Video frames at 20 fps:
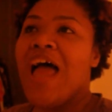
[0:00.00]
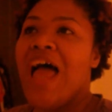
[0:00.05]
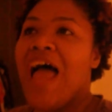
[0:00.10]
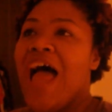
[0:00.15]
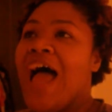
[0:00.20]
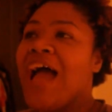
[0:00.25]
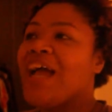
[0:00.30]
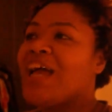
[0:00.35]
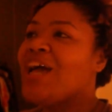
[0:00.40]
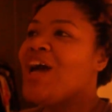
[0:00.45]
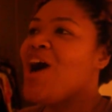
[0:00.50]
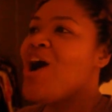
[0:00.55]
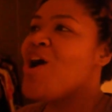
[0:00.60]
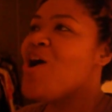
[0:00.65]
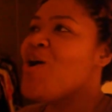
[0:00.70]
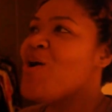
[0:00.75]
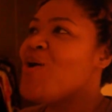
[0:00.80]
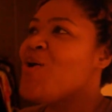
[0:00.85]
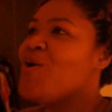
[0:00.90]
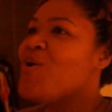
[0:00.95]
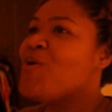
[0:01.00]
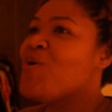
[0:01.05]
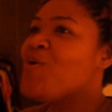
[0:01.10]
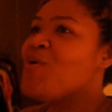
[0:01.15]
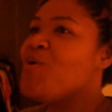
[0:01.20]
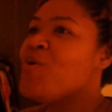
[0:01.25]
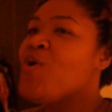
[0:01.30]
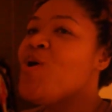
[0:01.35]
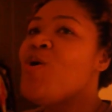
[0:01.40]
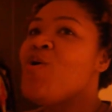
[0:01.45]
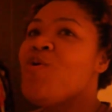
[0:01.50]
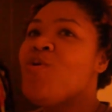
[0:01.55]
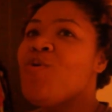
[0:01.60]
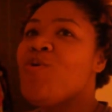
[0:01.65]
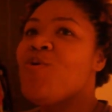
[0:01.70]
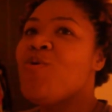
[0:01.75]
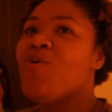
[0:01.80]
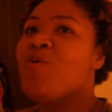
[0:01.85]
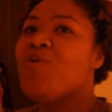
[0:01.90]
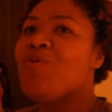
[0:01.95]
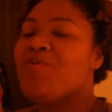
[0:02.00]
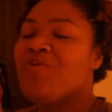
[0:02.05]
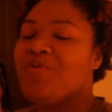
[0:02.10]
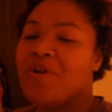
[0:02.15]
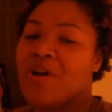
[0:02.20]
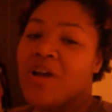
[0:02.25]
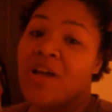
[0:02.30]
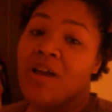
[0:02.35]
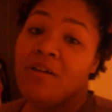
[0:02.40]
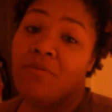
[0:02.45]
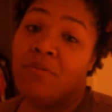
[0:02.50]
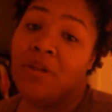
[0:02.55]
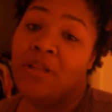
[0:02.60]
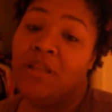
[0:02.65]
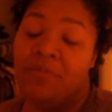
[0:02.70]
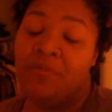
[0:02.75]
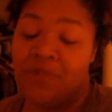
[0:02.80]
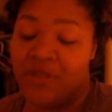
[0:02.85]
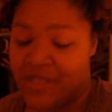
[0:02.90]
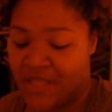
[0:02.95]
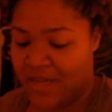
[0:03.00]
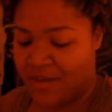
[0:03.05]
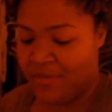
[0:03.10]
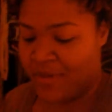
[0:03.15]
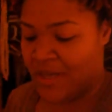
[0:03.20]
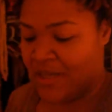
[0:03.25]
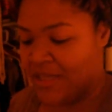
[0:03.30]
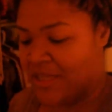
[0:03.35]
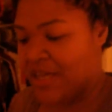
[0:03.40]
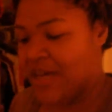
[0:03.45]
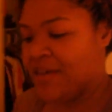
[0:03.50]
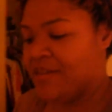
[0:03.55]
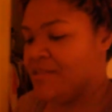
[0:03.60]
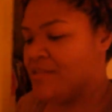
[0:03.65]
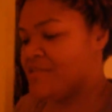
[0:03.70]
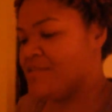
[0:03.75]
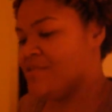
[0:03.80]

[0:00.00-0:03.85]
Echo! Woo! Well, let me stop making all this